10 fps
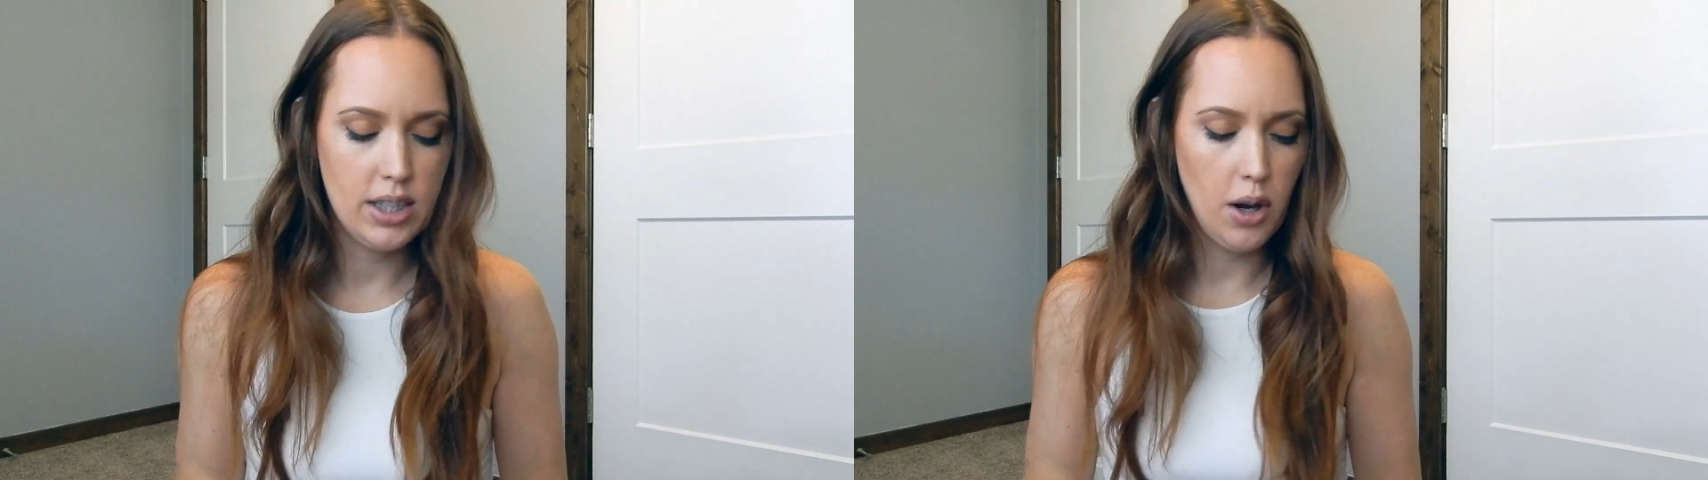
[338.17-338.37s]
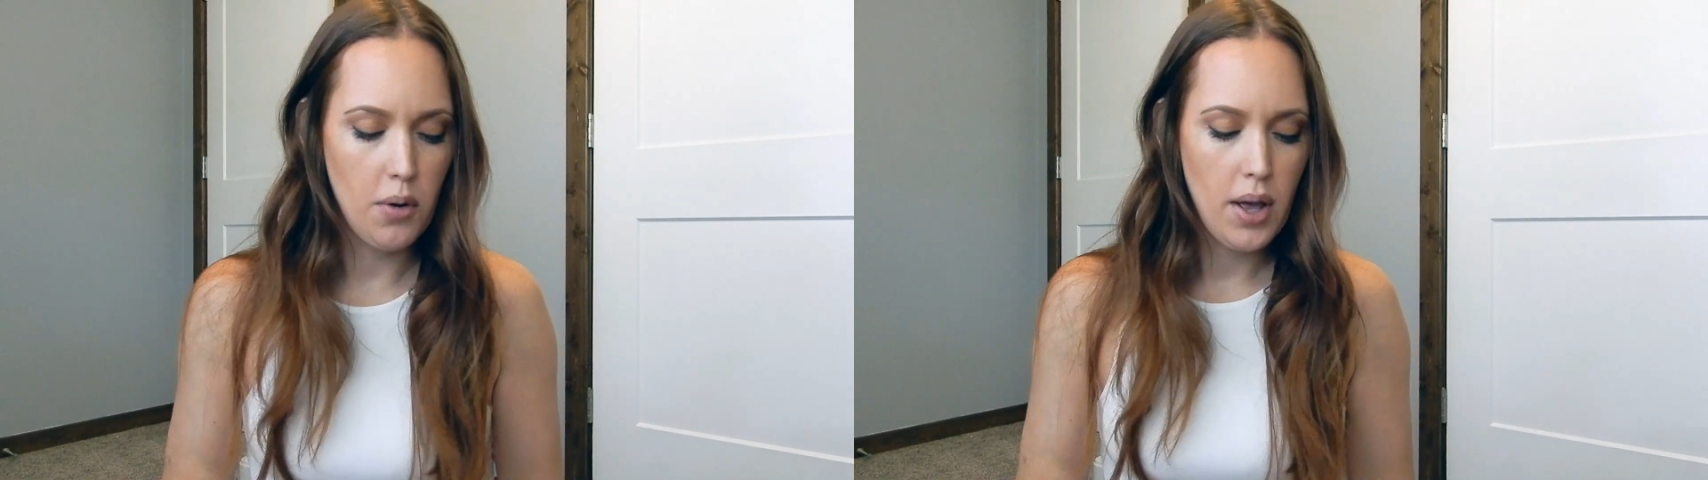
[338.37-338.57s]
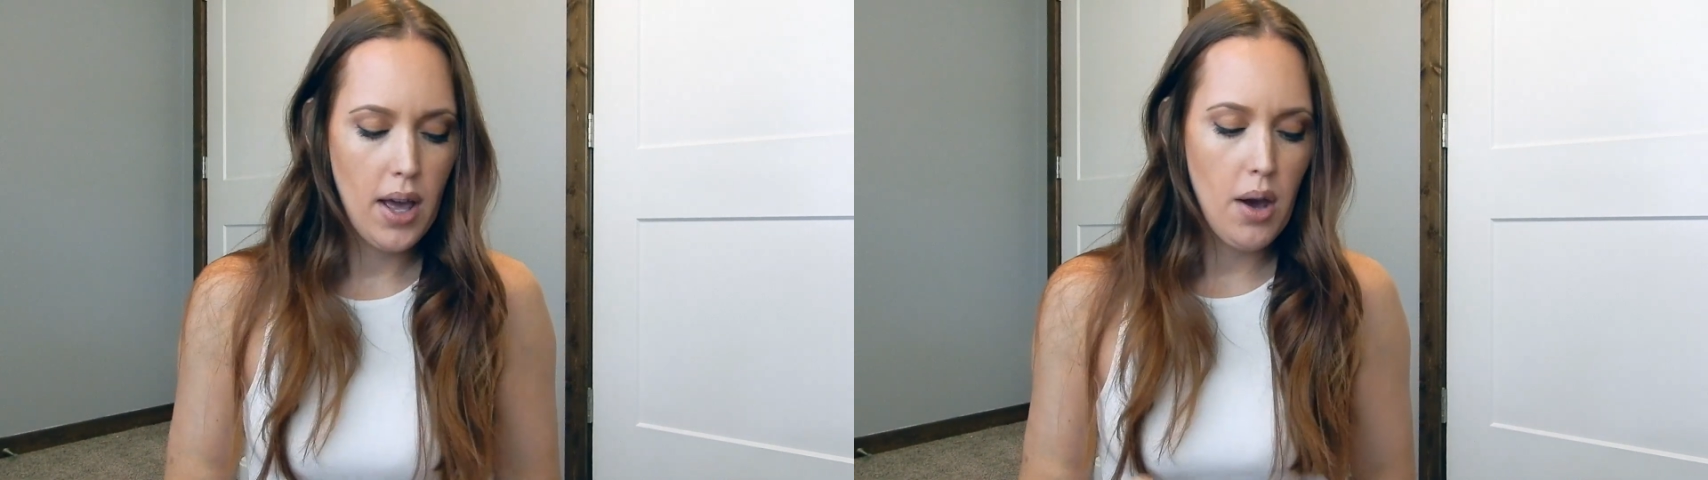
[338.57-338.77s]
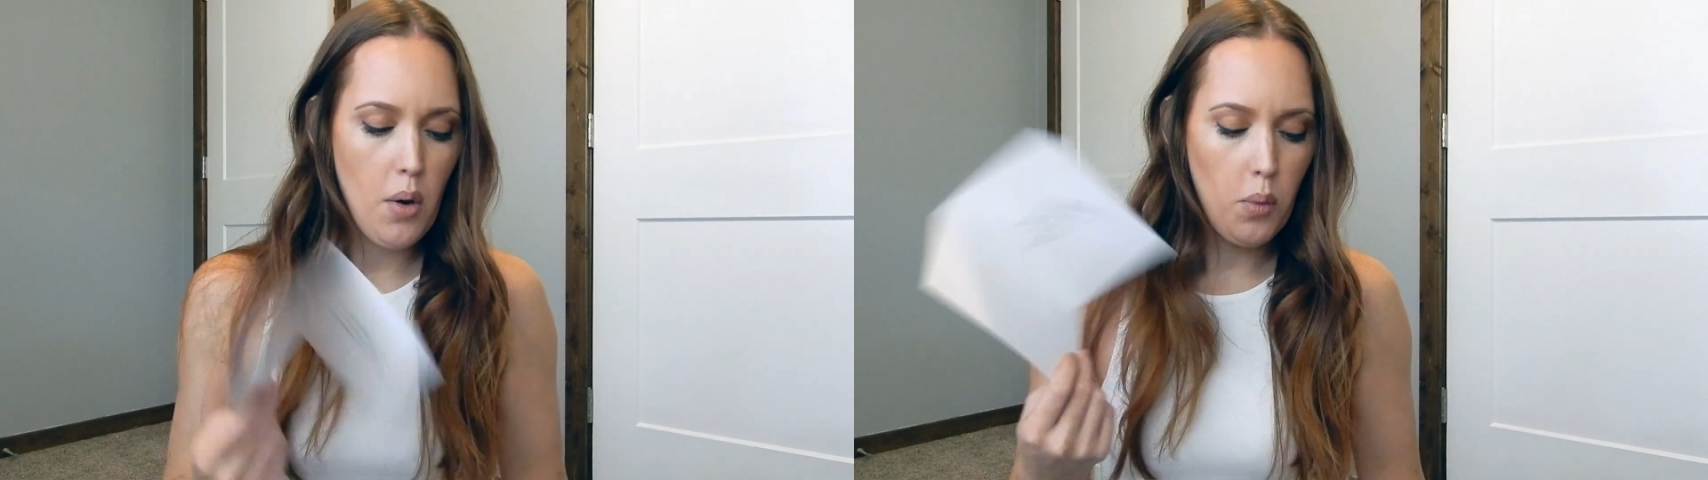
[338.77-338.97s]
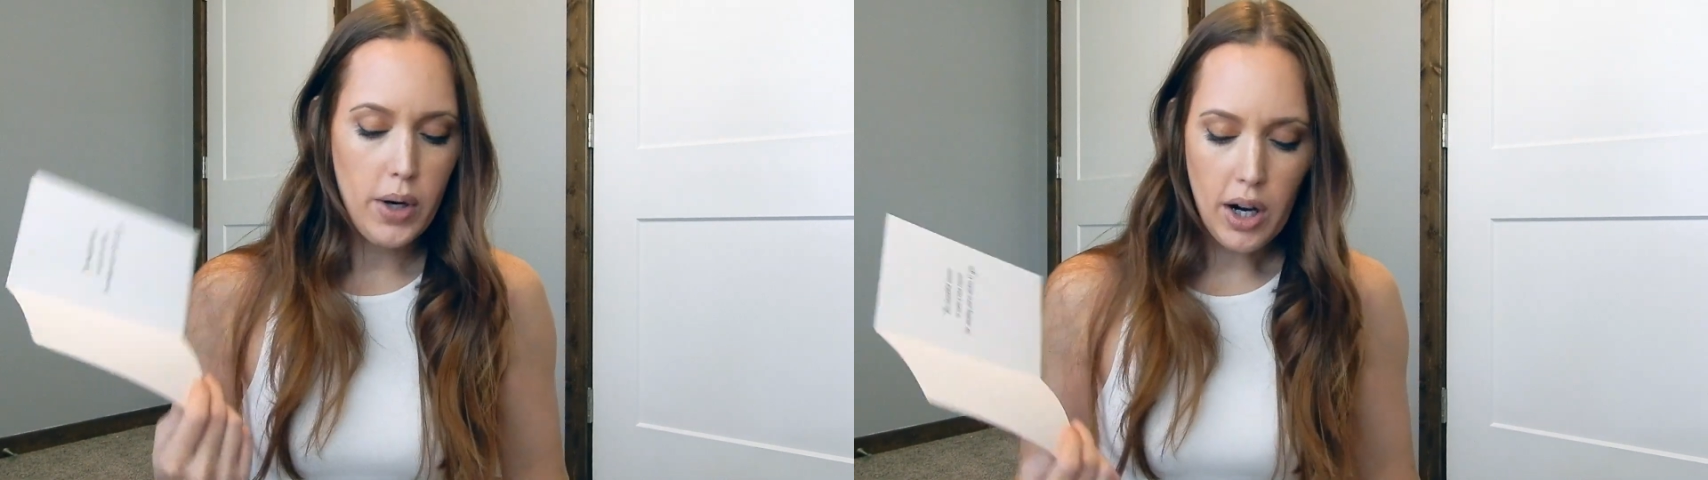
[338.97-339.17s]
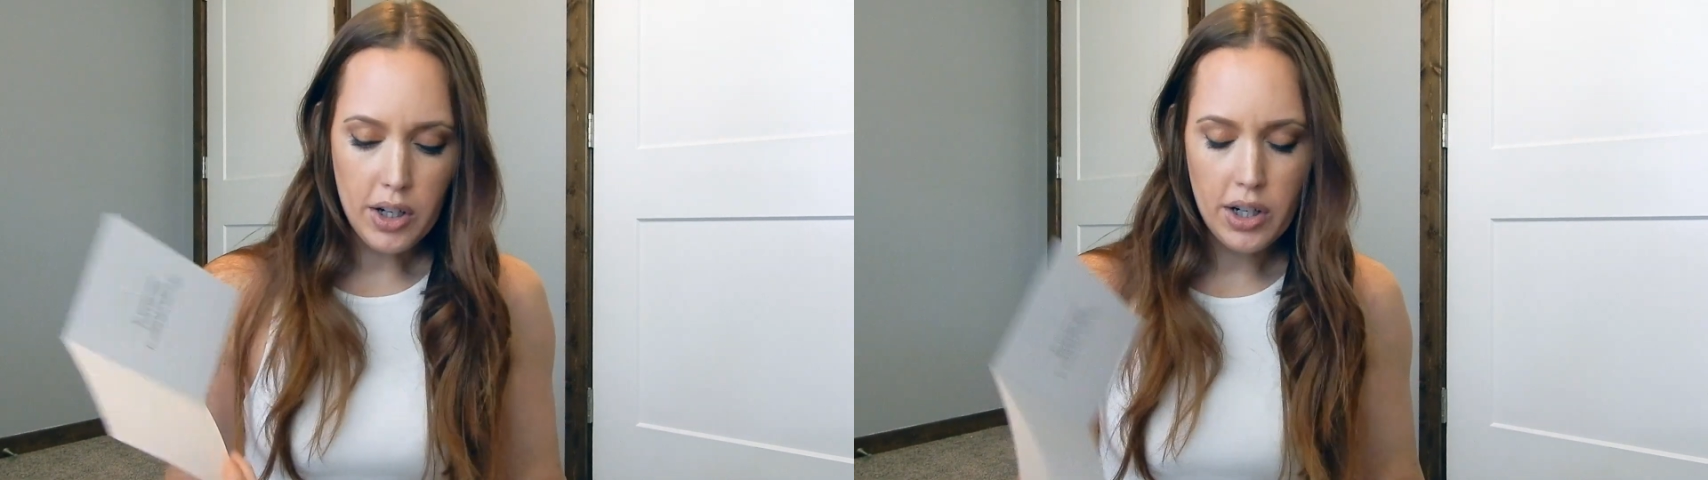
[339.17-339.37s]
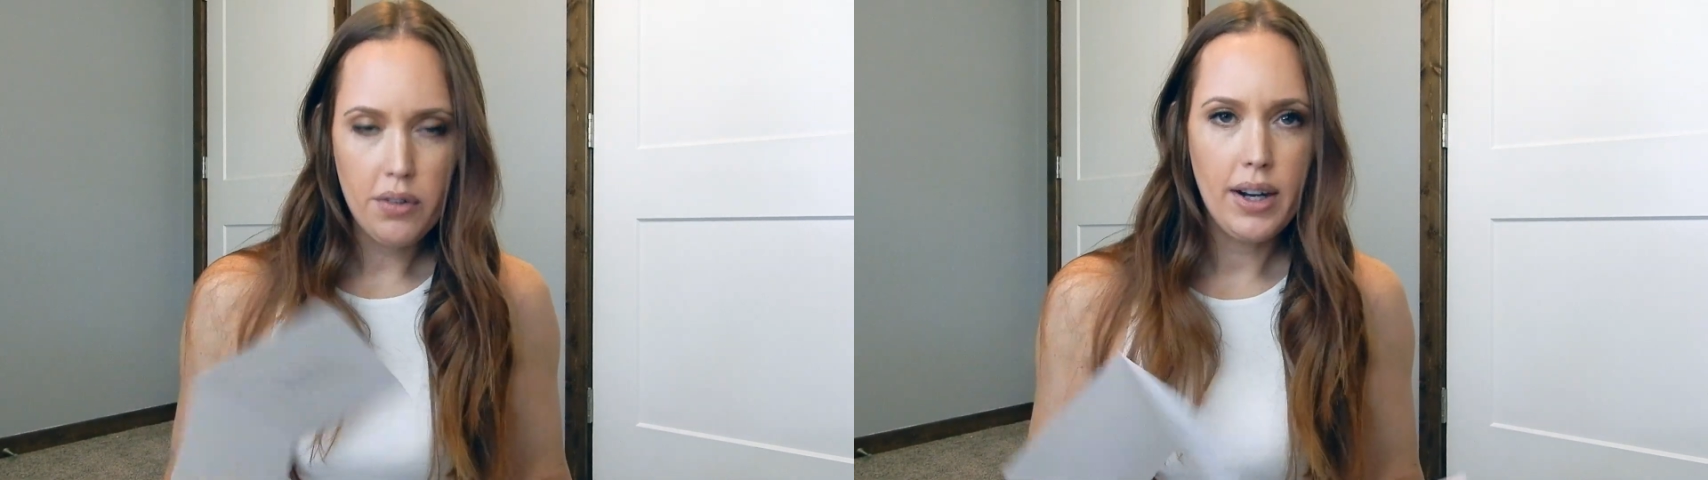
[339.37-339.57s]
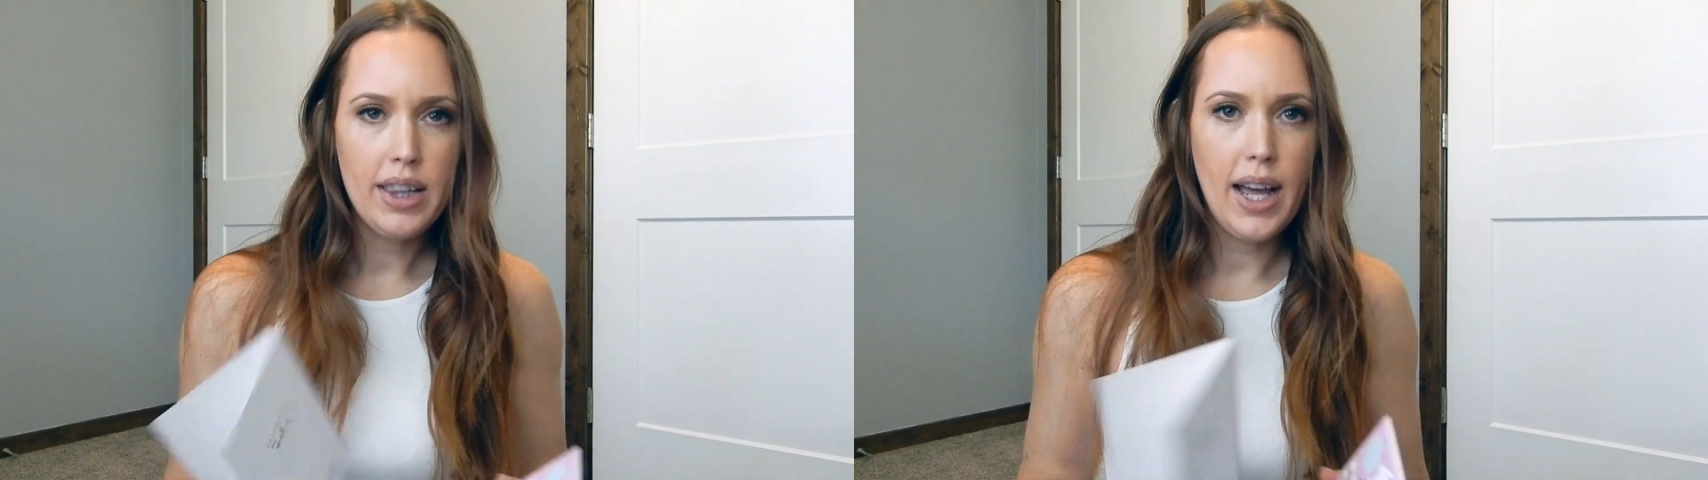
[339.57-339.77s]
So we are
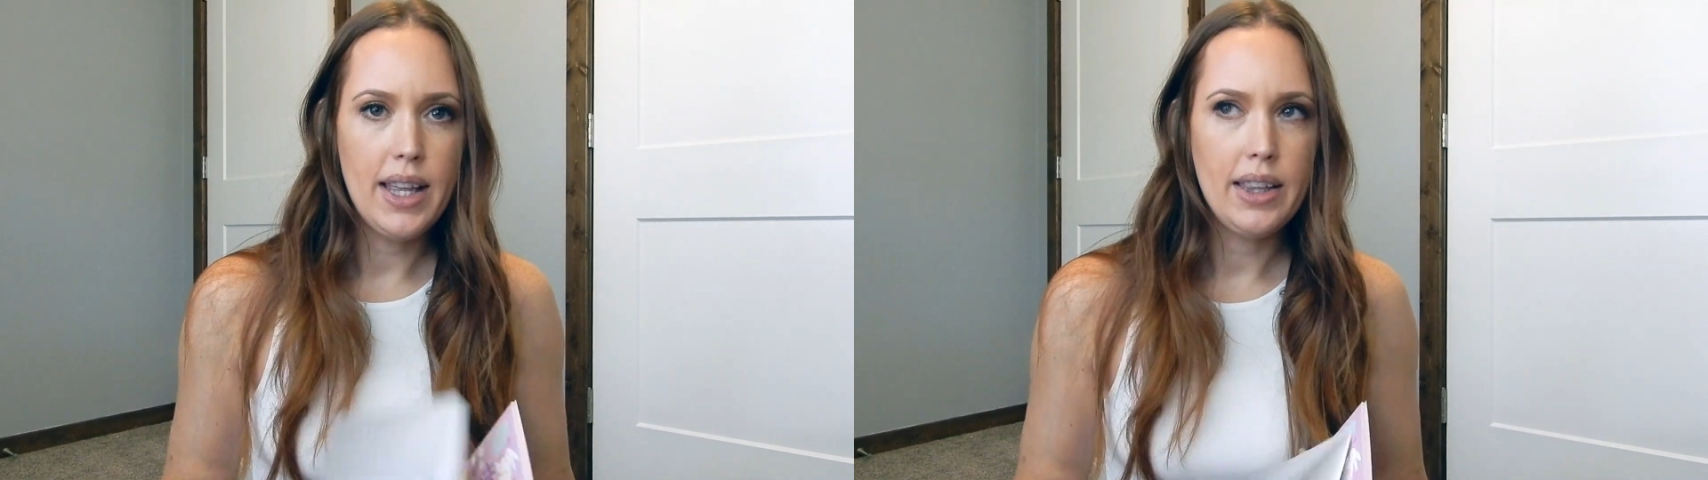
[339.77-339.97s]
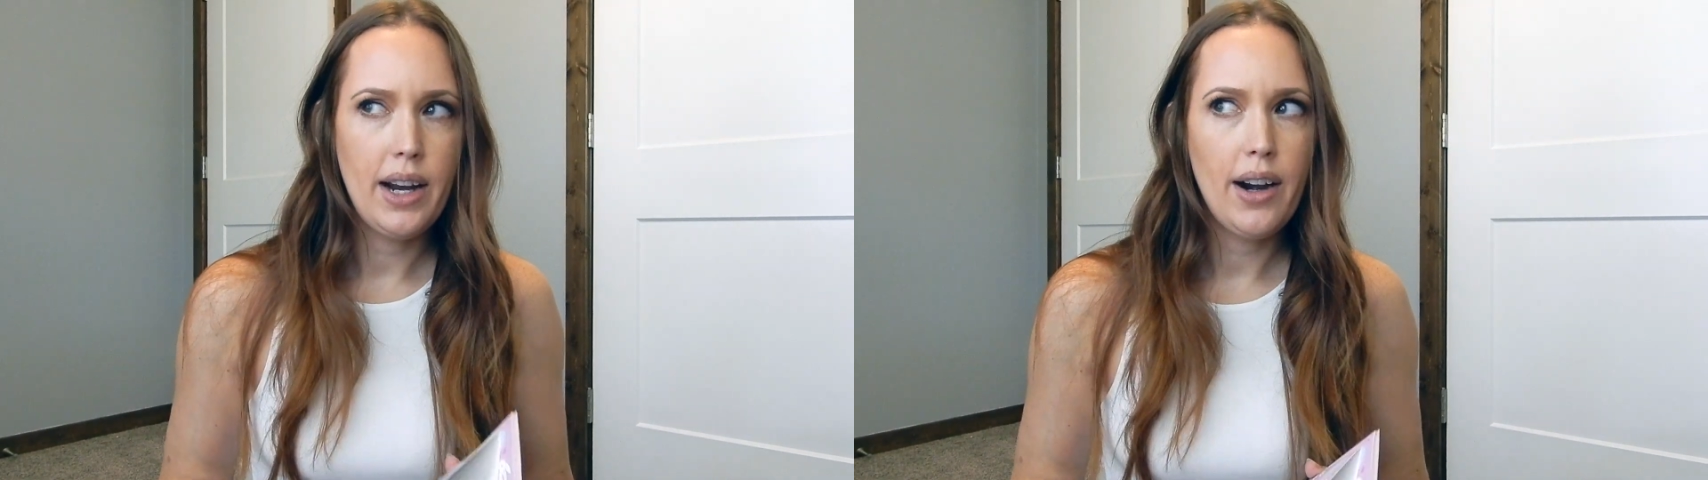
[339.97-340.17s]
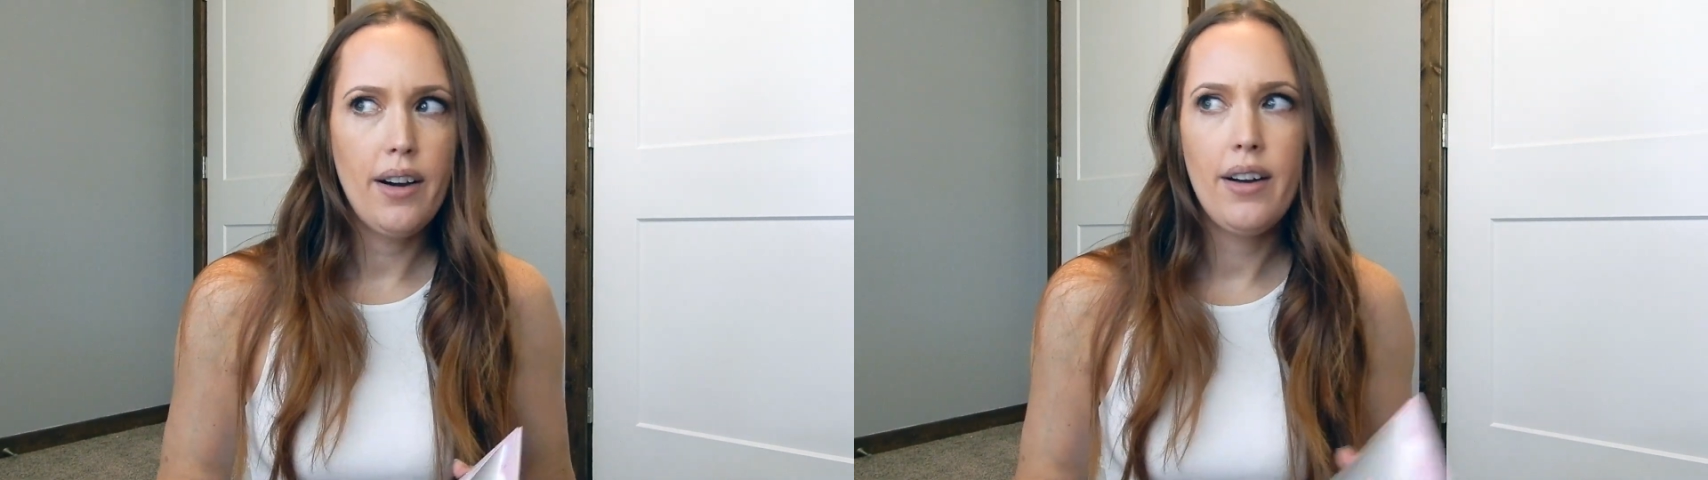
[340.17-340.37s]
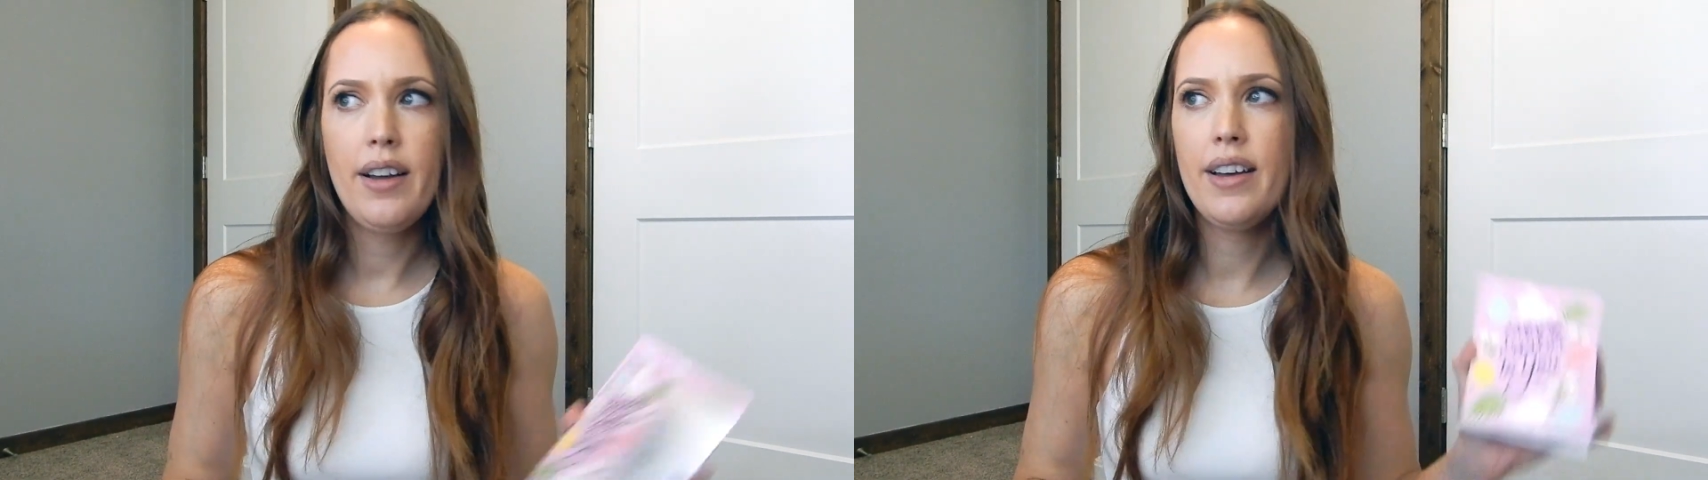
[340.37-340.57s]
gonna write that in there.